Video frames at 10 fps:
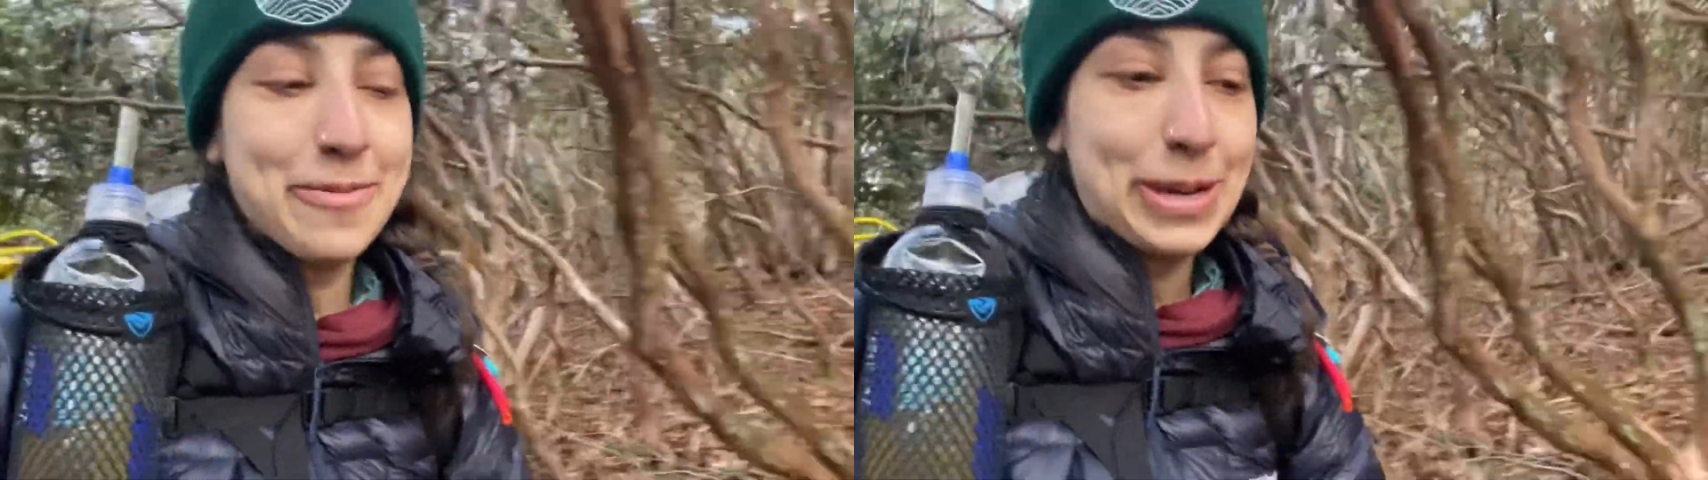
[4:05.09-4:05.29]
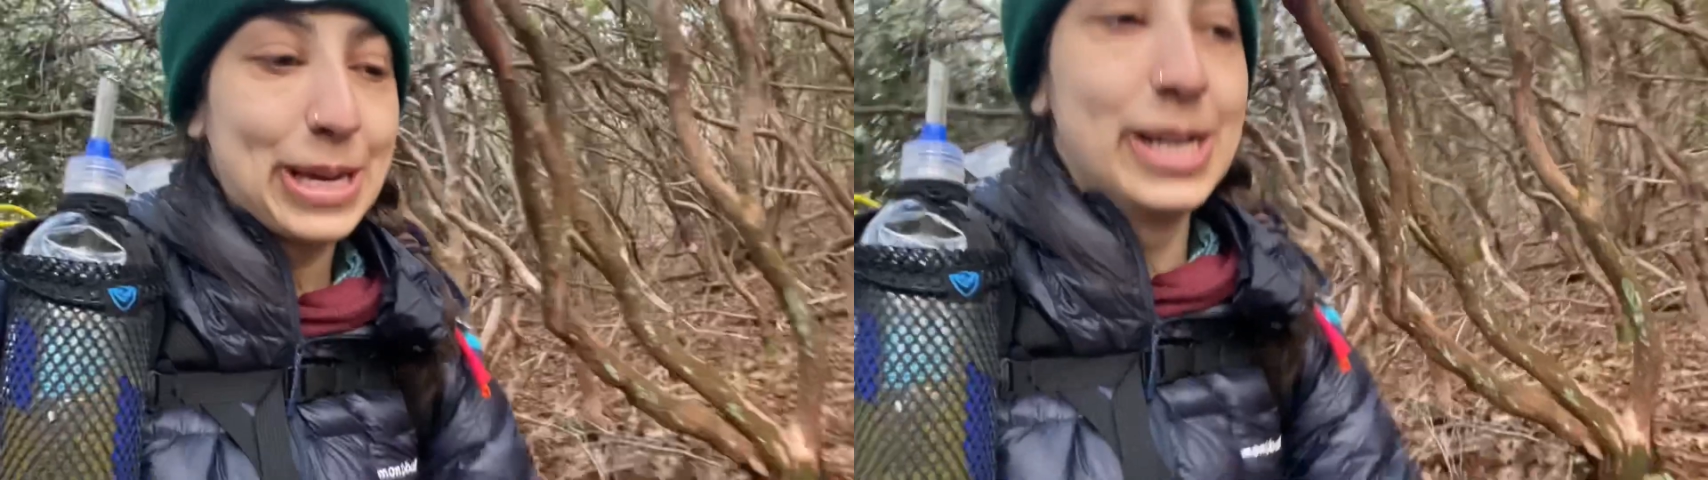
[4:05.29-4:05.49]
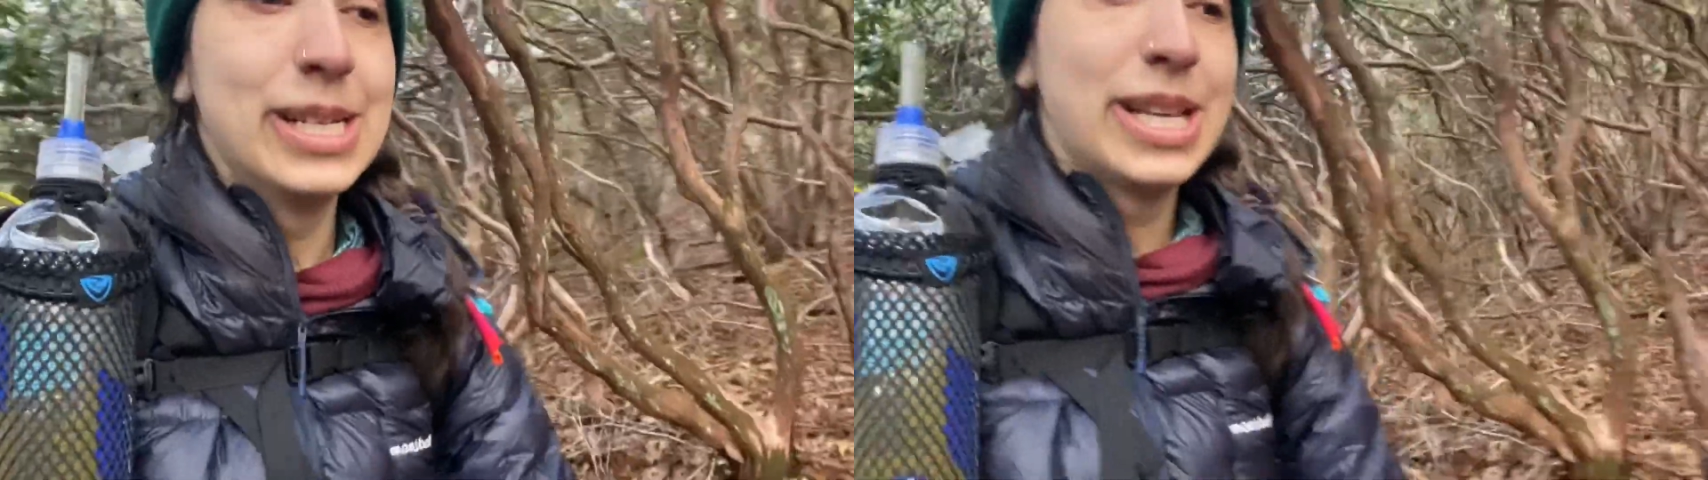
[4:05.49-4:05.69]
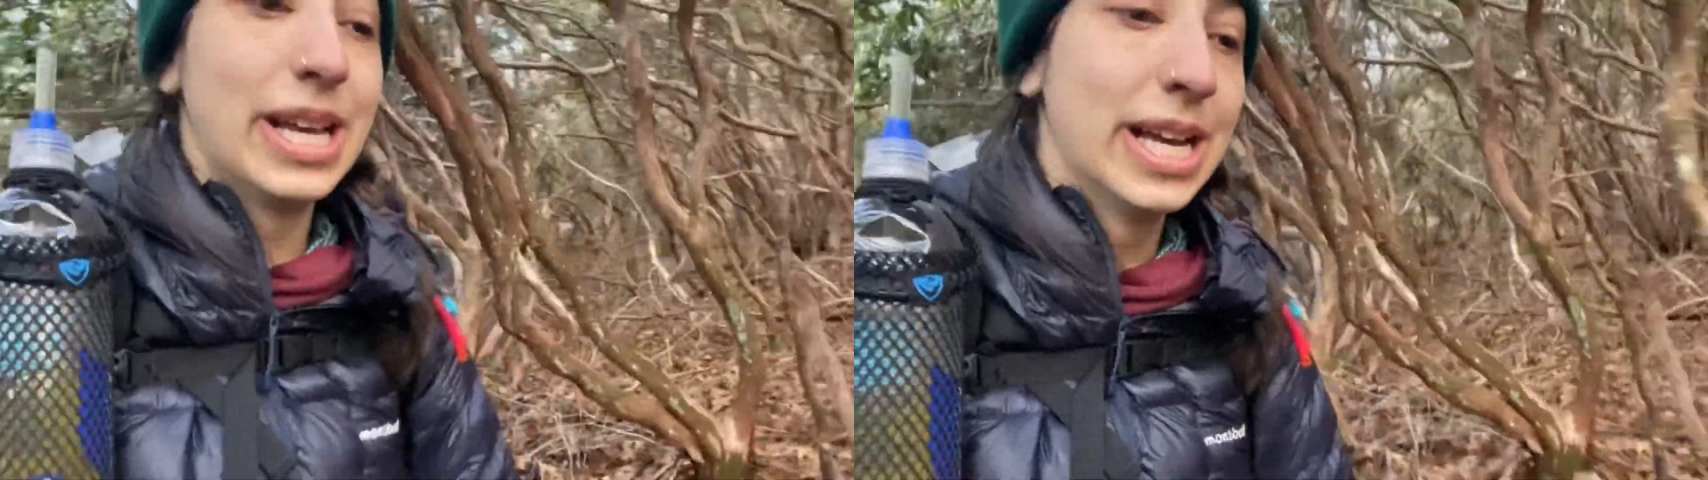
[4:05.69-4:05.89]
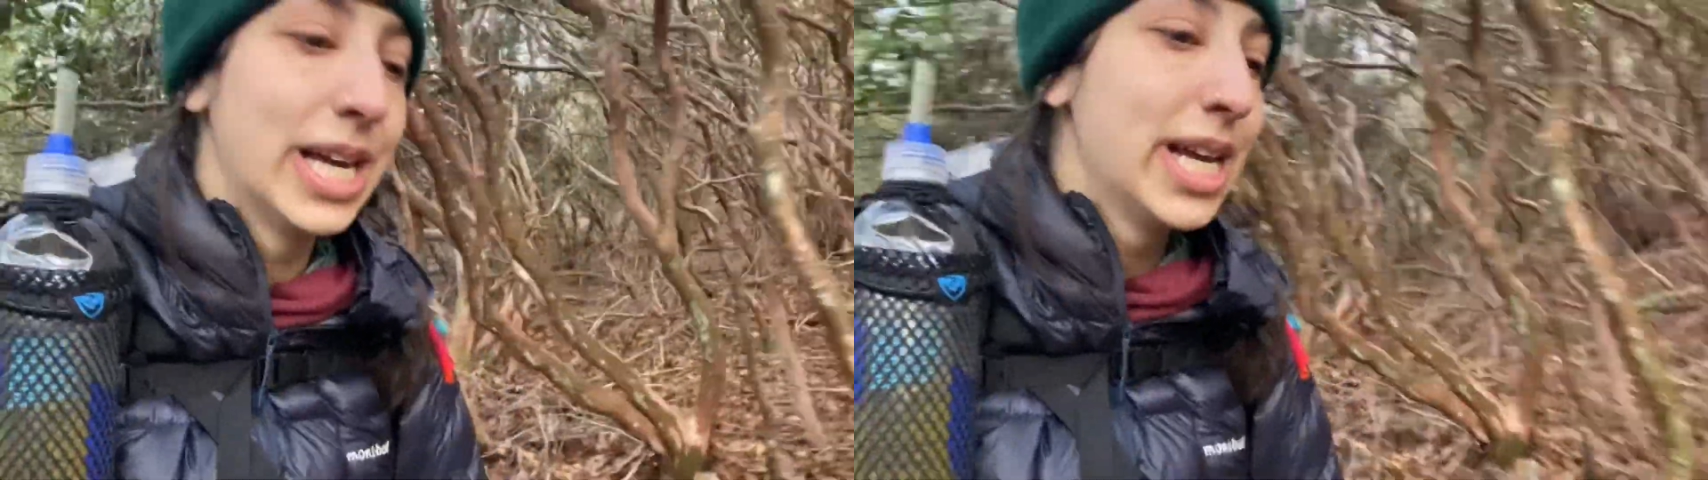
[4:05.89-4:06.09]
because
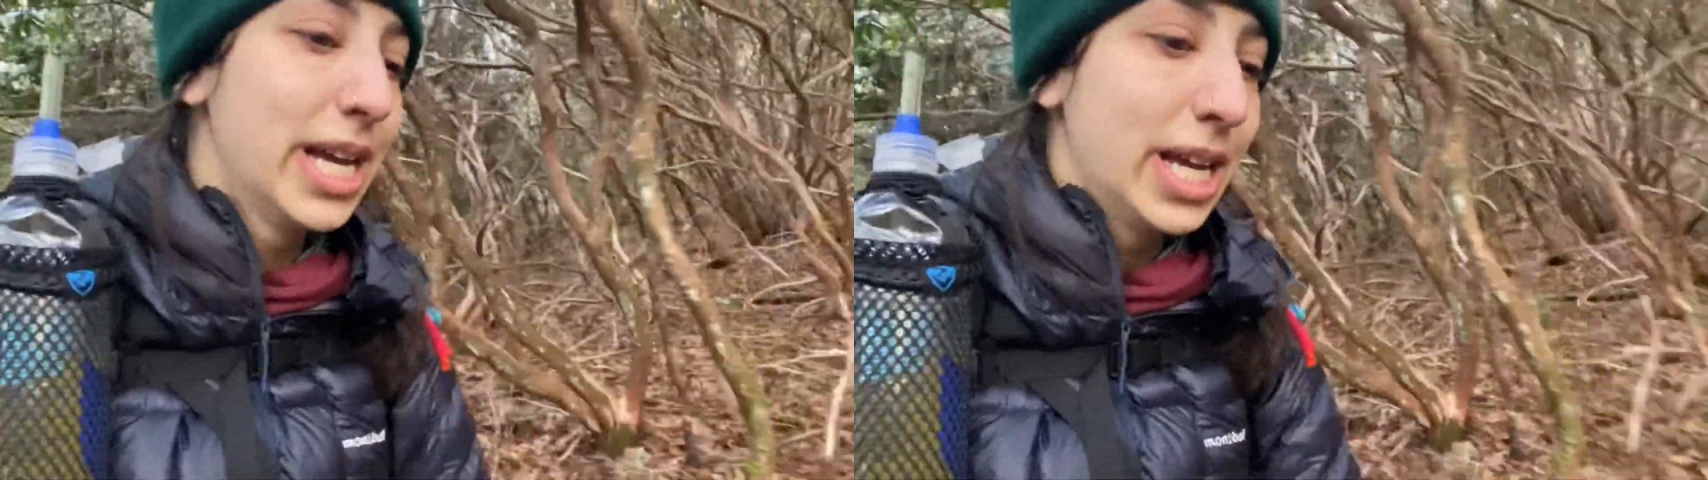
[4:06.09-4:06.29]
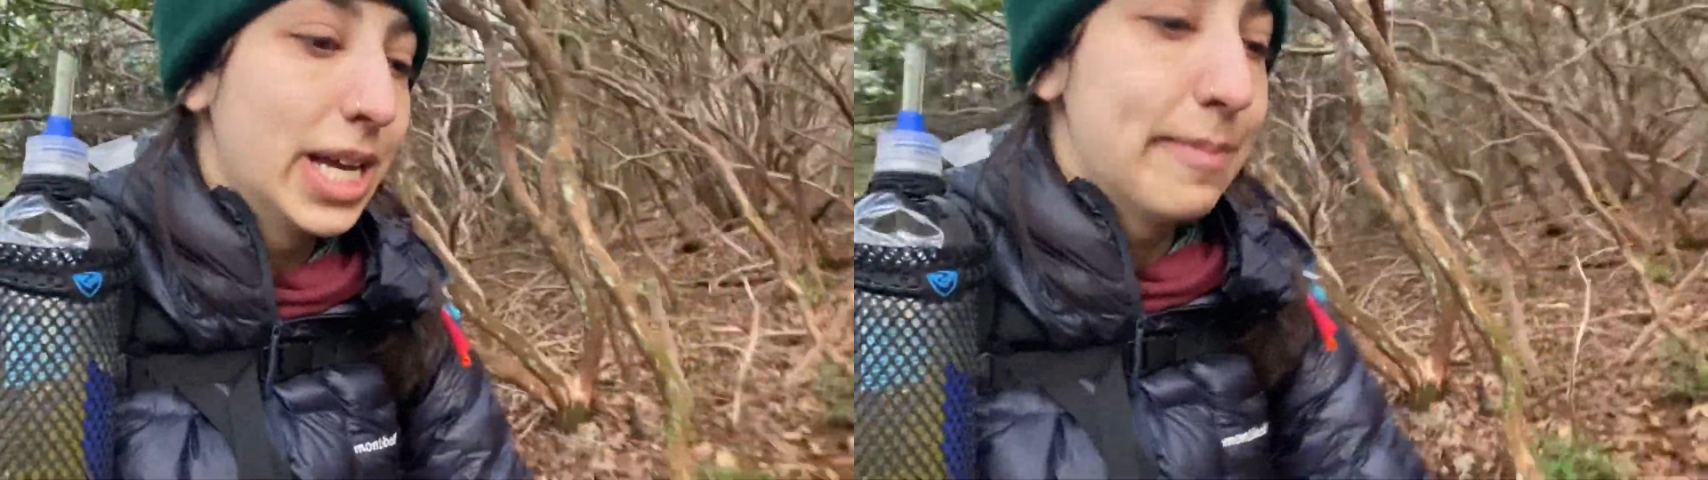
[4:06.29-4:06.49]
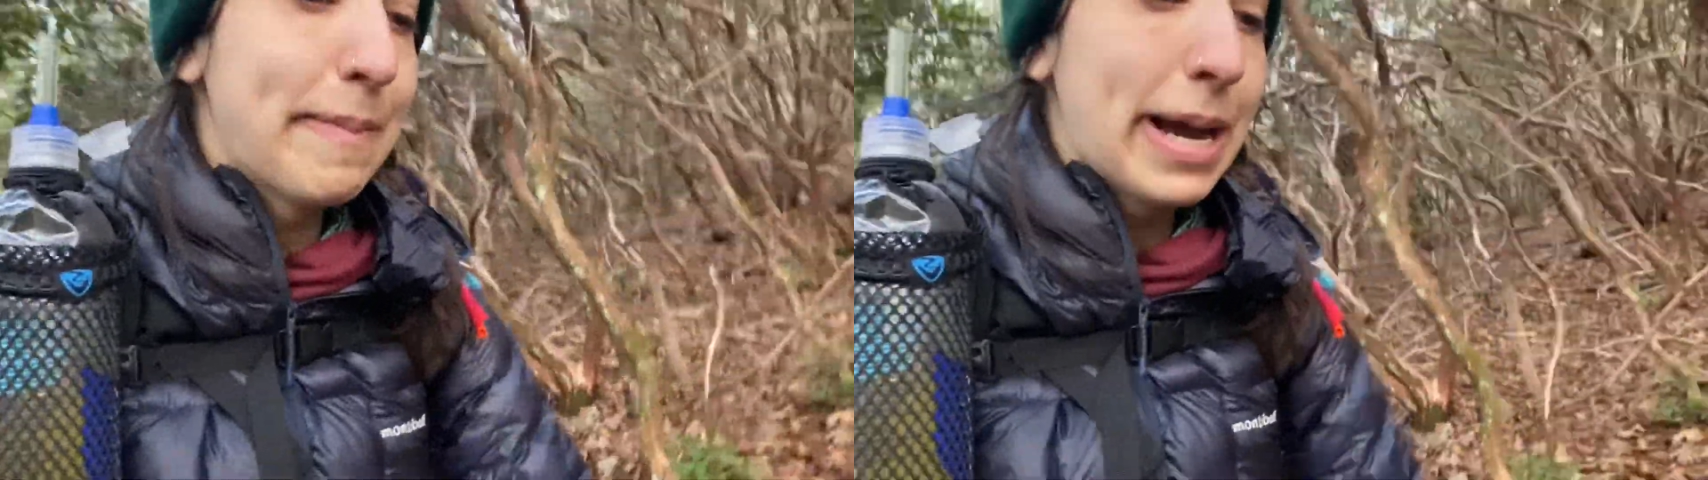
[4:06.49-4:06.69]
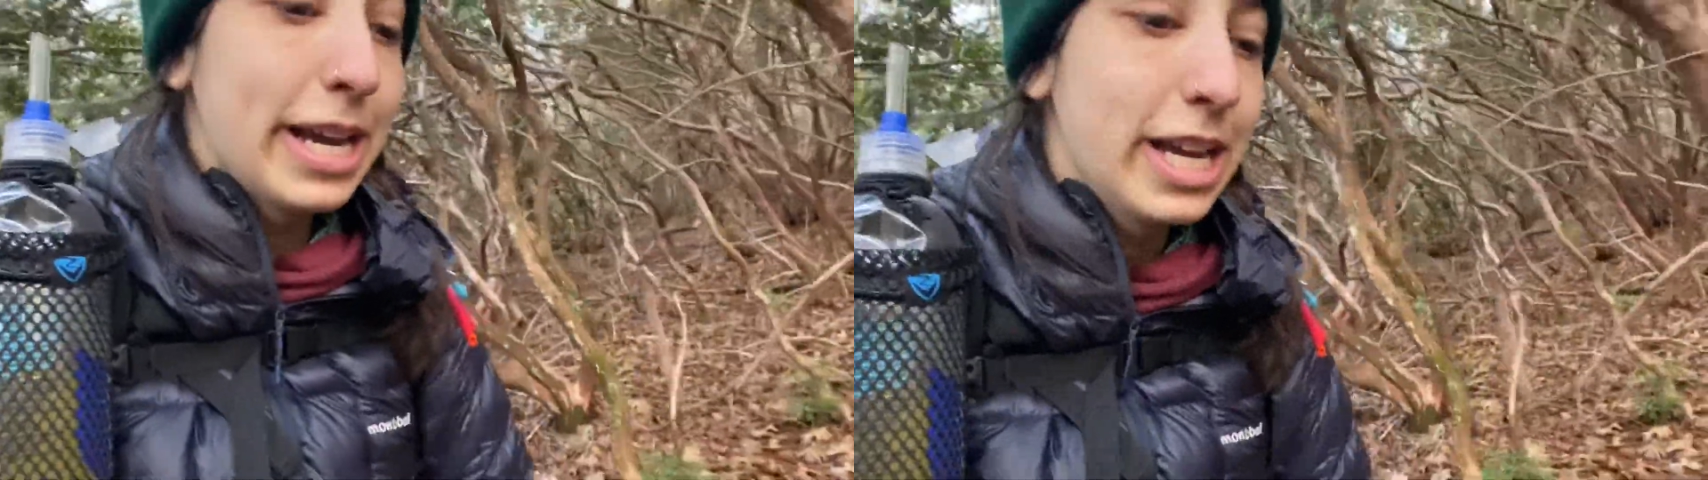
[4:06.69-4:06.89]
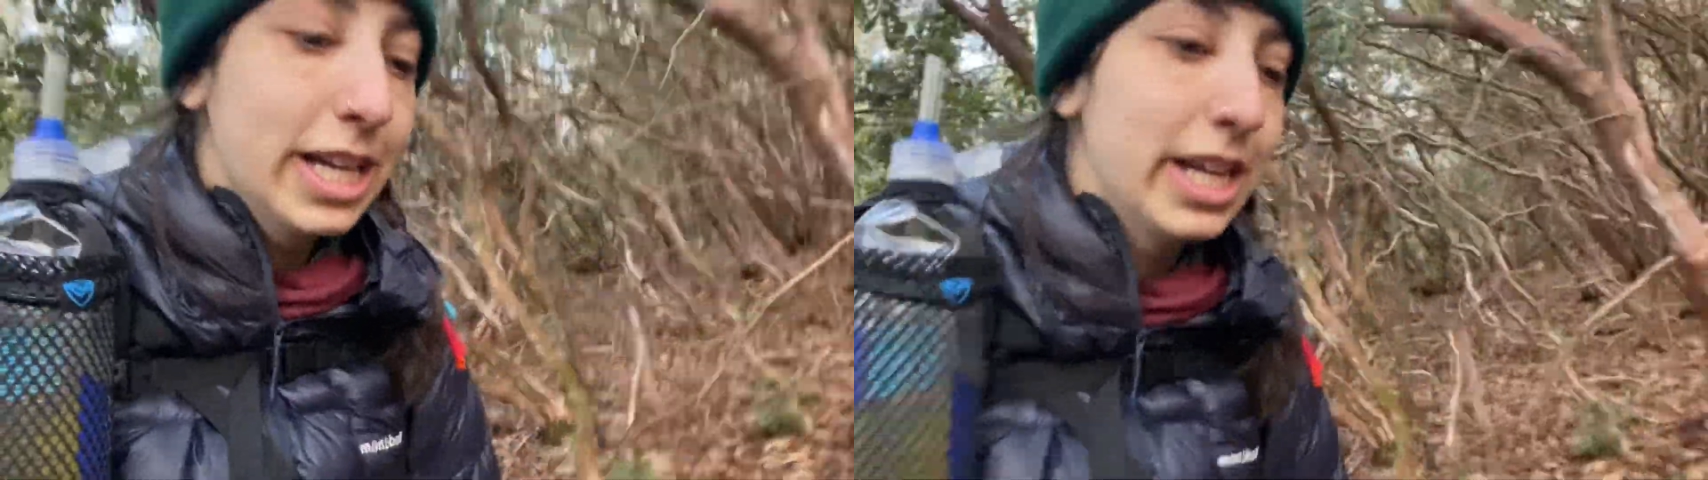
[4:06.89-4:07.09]
my